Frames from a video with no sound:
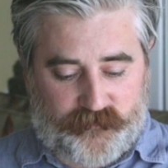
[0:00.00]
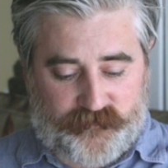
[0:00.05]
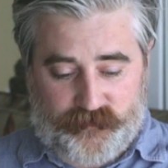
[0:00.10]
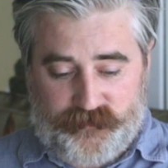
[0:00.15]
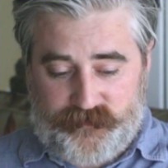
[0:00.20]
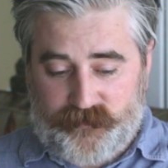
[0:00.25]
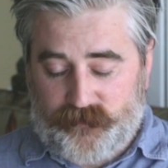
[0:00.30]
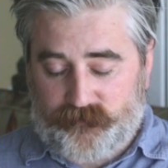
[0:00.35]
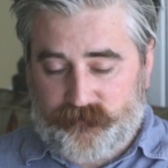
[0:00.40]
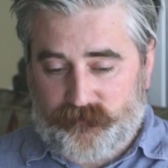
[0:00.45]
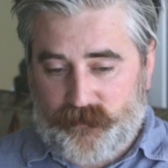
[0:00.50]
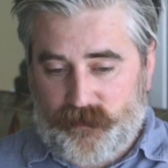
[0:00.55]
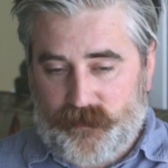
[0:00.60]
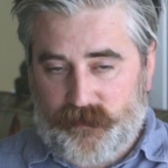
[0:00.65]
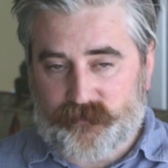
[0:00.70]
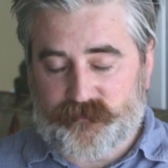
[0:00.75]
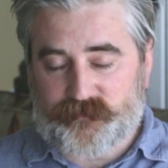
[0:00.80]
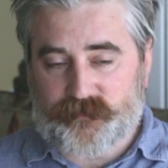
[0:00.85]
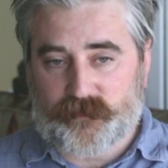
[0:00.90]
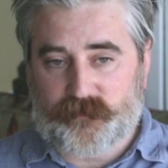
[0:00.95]
So I did.
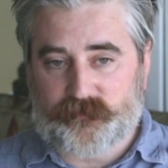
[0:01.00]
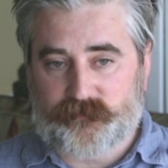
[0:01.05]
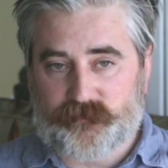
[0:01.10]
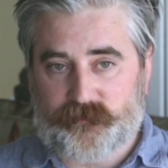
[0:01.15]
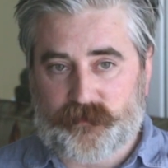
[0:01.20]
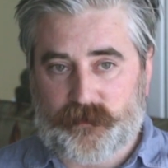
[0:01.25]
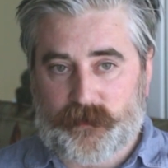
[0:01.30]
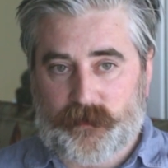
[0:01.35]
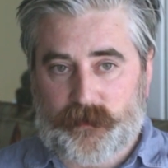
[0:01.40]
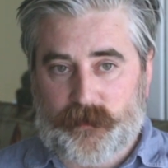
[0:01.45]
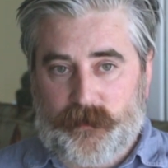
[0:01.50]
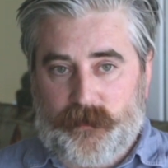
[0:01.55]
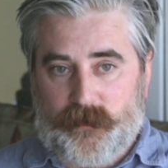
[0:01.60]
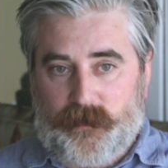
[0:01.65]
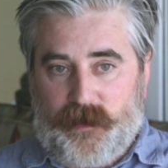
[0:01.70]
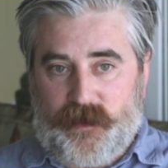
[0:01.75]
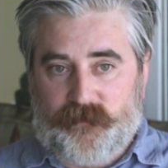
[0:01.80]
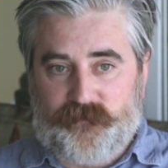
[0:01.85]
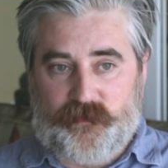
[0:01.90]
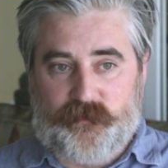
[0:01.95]
And I started
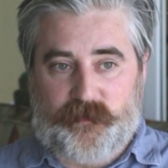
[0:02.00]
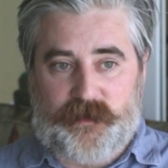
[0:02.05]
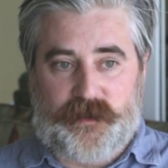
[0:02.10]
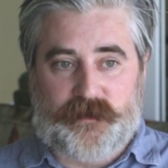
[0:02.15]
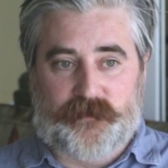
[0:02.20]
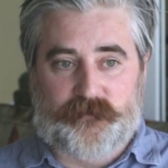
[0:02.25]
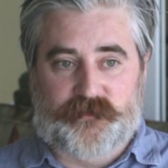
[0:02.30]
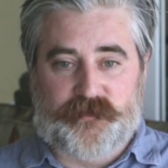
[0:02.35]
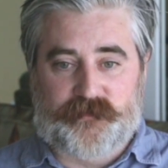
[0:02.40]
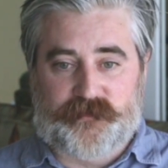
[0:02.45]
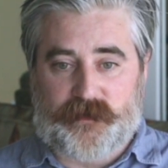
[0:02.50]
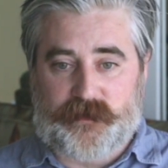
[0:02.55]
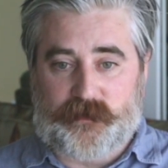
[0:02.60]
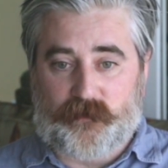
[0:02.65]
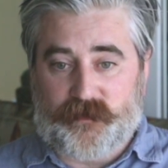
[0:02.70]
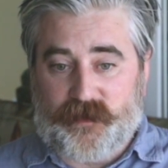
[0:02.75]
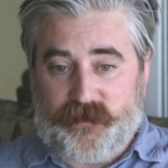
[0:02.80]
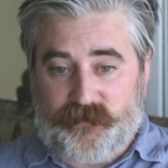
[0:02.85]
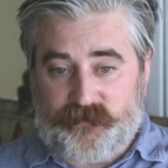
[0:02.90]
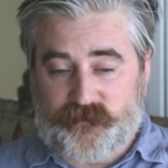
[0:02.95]
every week. It was just like,
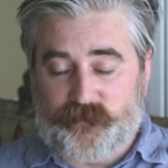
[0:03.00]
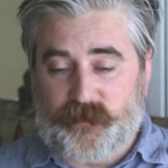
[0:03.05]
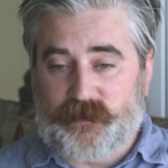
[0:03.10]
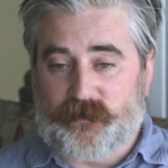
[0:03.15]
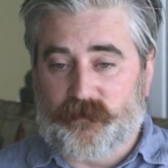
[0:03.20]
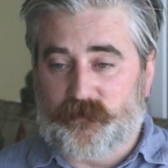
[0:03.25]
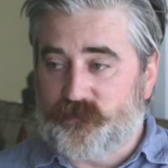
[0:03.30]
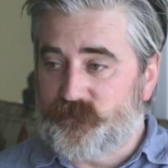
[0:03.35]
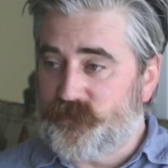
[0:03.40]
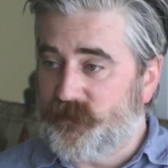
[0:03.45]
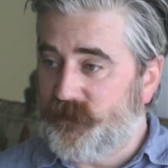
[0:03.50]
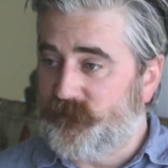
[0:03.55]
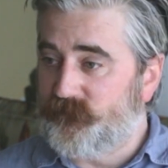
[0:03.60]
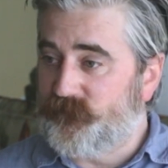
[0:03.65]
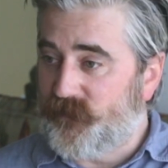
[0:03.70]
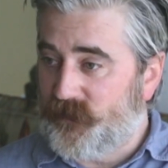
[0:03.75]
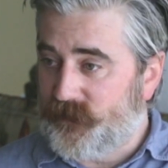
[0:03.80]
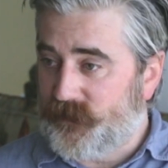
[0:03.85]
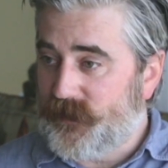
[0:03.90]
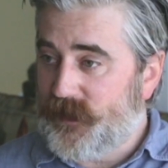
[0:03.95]
okay, this week I'm going to try and
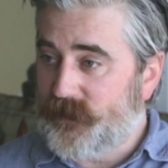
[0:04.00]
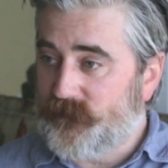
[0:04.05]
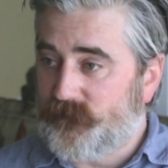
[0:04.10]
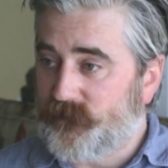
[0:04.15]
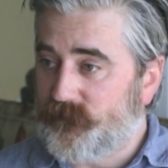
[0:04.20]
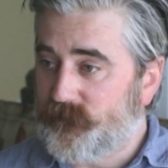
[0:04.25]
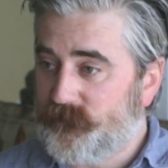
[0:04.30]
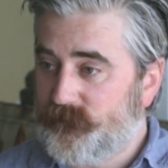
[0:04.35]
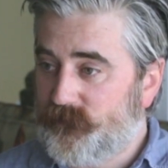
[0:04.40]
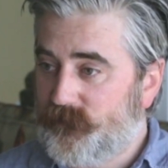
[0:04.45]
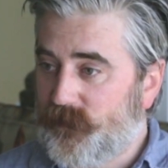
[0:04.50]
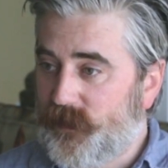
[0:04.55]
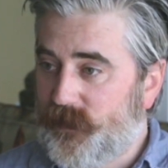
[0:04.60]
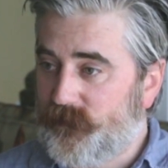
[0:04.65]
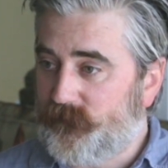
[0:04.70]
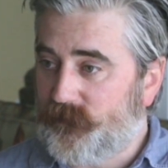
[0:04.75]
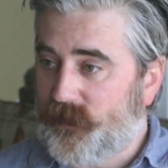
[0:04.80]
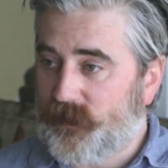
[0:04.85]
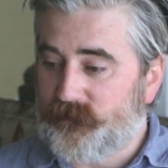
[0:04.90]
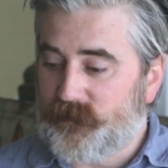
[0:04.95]
find an editor.
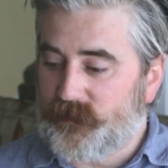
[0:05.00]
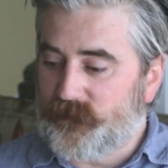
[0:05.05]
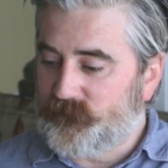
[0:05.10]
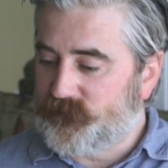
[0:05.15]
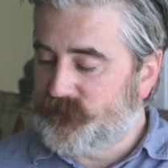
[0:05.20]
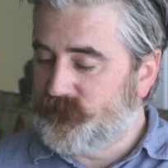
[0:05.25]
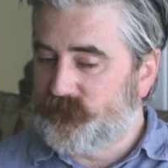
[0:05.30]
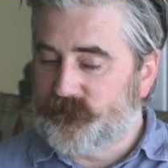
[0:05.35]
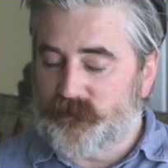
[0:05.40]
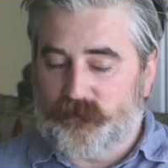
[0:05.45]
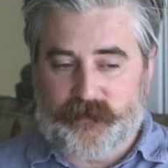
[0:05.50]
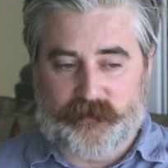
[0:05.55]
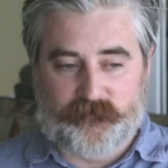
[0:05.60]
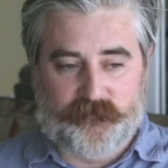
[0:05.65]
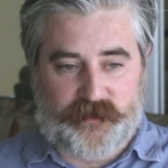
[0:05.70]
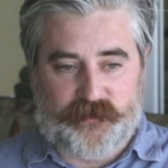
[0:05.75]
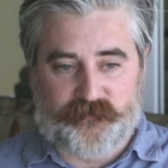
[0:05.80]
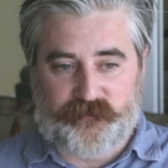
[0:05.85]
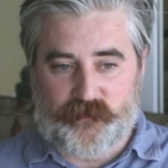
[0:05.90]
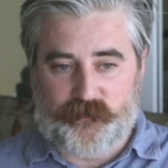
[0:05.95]
And then I would go
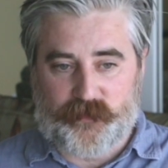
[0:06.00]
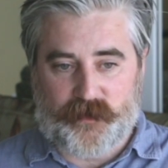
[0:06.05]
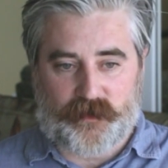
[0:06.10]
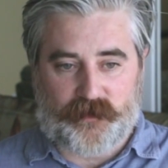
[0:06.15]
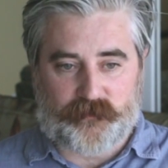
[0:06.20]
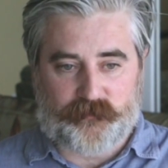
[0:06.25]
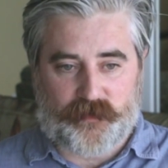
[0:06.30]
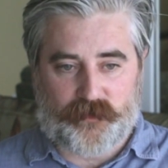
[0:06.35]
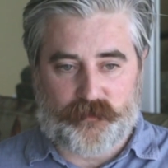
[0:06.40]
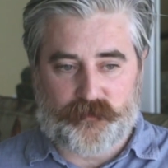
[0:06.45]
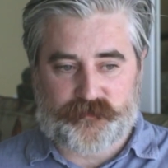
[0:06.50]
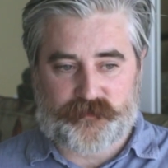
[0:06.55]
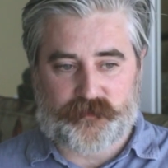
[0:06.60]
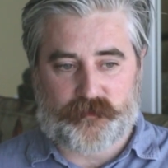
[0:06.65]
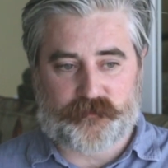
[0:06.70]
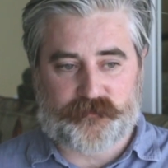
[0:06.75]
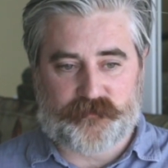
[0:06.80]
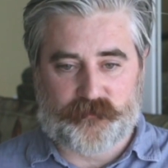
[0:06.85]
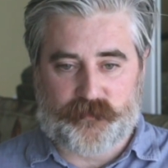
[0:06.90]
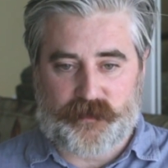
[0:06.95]
around, read a few blog posts,
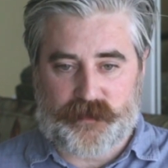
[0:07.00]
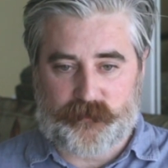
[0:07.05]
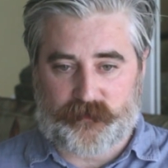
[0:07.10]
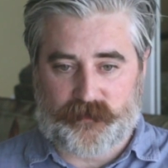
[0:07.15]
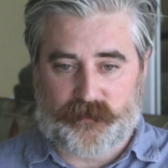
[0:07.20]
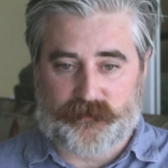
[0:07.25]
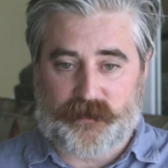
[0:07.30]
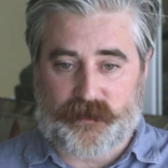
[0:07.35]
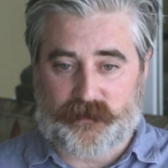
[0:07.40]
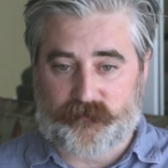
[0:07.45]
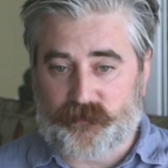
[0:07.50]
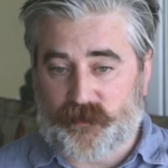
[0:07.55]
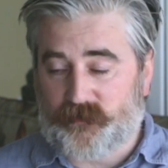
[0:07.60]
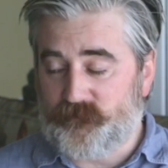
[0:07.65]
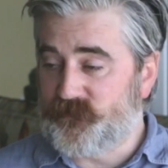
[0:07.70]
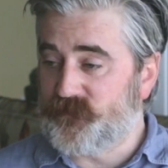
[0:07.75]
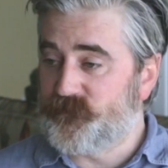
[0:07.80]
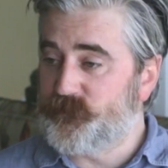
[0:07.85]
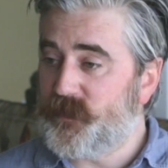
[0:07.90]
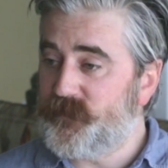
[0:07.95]
talk to some people, and then I
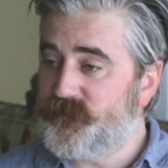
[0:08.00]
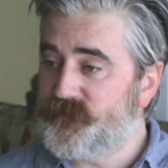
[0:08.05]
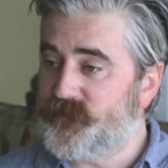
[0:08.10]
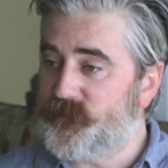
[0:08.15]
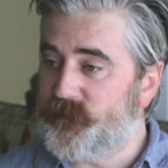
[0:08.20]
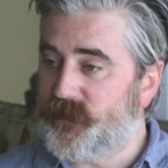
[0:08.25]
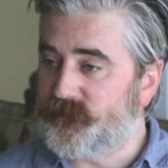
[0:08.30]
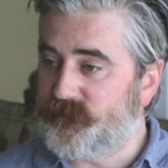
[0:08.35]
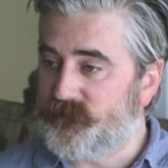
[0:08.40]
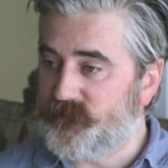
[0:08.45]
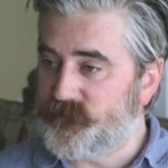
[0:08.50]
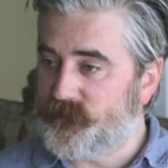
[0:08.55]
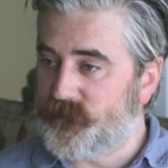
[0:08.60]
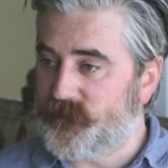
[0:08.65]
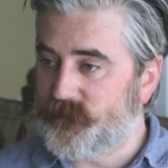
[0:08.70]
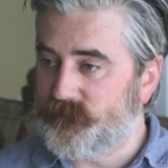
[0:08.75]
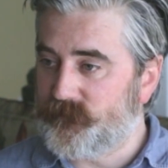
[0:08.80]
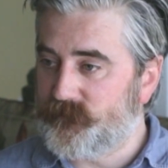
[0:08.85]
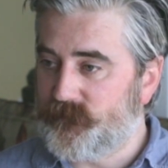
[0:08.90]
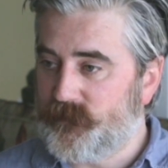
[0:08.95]
would just post about the
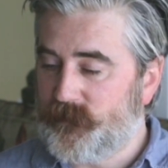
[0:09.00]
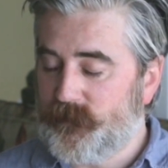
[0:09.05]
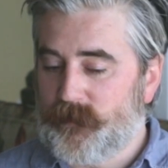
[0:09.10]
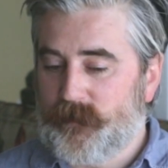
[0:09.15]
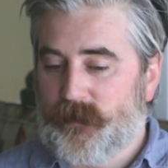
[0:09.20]
experience.